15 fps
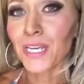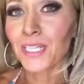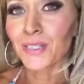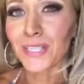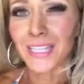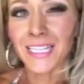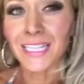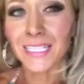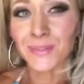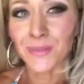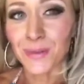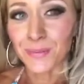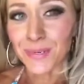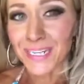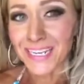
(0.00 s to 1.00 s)
So I think that's what
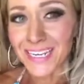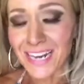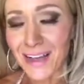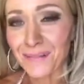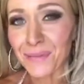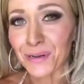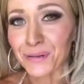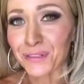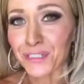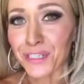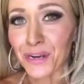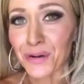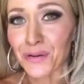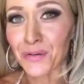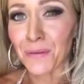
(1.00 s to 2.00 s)
I'm going to eat post
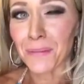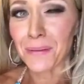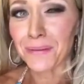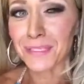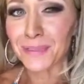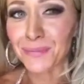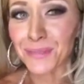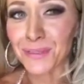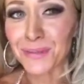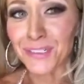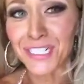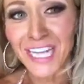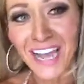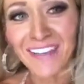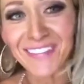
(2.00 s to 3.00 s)
show, or maybe some
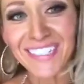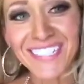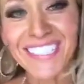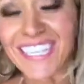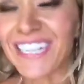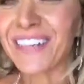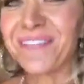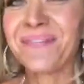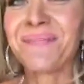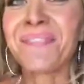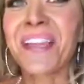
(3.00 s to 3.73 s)
sushi. I haven't decided.